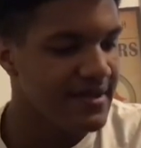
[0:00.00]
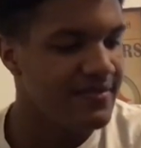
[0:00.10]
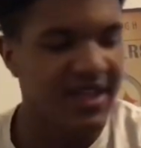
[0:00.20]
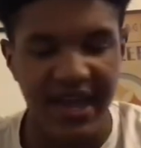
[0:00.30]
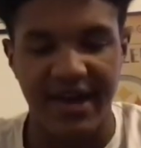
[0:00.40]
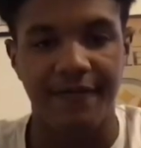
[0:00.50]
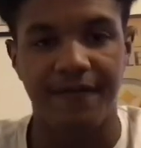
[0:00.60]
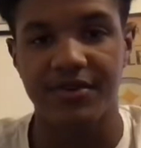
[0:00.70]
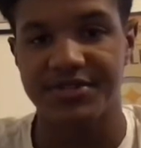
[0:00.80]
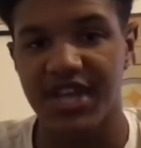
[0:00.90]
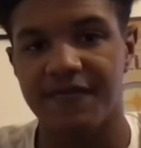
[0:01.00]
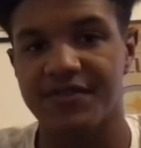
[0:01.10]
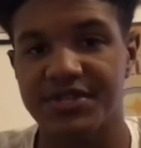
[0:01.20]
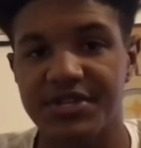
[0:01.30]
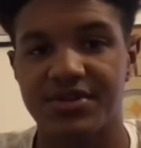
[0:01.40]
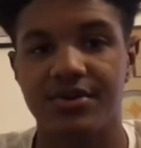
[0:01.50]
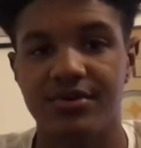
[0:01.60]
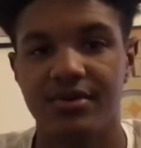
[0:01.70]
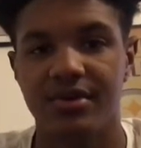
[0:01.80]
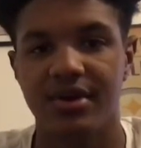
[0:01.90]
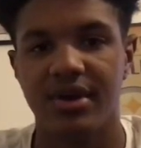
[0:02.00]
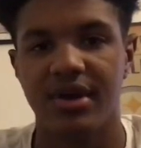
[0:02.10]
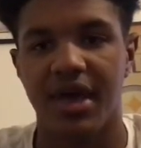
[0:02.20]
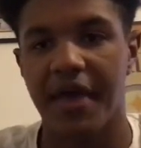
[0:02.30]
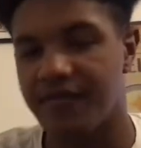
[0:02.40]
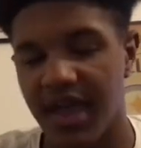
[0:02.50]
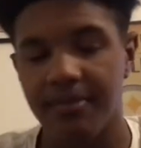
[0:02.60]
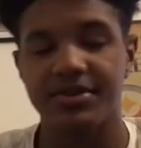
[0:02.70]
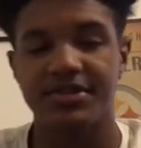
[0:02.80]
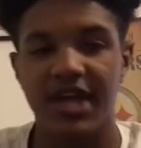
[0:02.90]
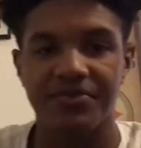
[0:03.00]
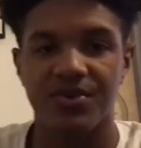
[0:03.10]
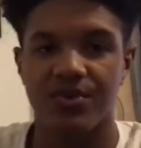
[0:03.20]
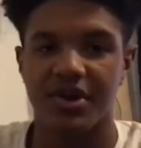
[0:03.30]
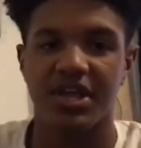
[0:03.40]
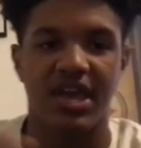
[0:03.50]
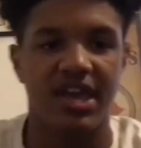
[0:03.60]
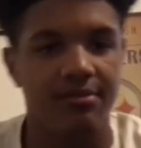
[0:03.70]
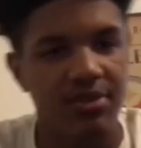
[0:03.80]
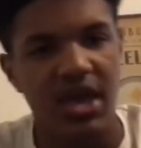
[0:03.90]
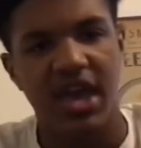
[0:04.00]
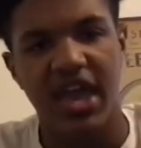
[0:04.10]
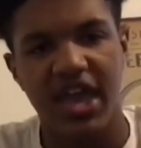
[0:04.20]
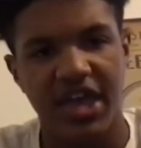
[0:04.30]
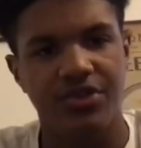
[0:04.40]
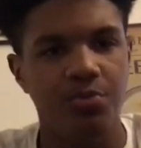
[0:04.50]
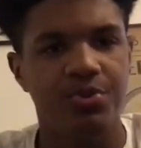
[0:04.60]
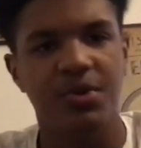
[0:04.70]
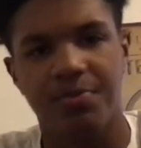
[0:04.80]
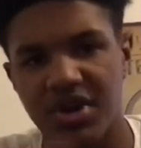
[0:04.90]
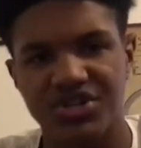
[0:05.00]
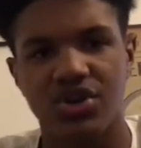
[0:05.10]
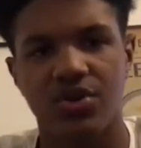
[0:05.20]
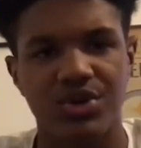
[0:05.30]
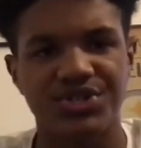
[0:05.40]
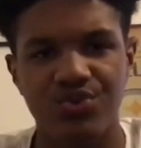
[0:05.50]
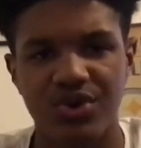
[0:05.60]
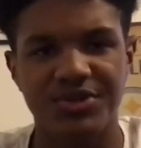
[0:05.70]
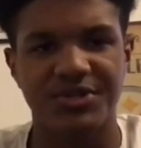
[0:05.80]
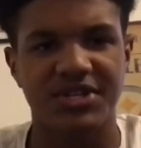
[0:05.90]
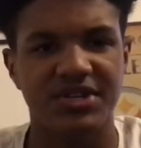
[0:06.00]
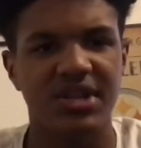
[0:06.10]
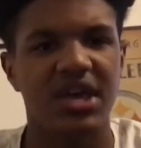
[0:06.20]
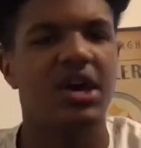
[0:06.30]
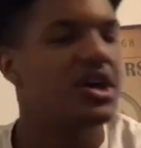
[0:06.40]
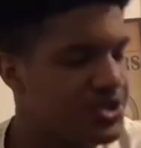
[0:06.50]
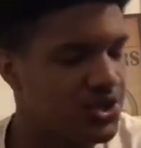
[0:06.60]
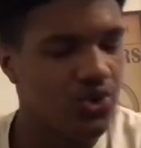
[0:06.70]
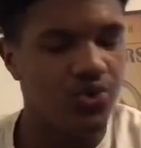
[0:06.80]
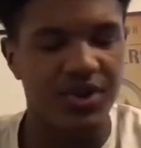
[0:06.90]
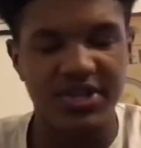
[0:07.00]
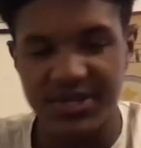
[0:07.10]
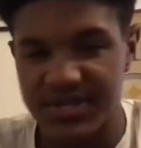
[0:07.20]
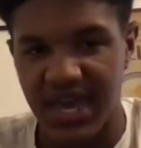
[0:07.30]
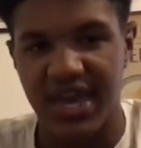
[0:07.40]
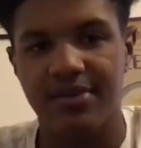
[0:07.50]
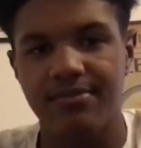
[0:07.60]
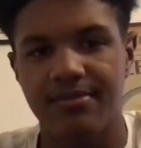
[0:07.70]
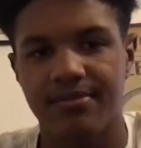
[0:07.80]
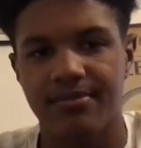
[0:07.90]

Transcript: Now, for San Francisco, if you're able to stop the run game and you put pressure on Russell Wilson to win this game,